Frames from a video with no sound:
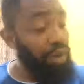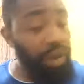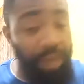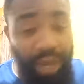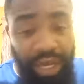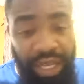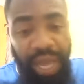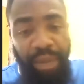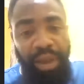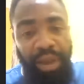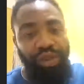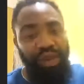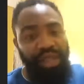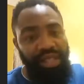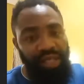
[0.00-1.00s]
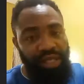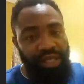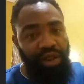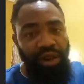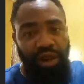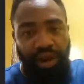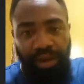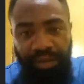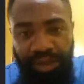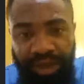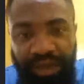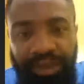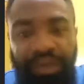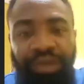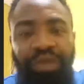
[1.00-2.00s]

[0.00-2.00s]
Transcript: comedy? Am I doing sitcoms?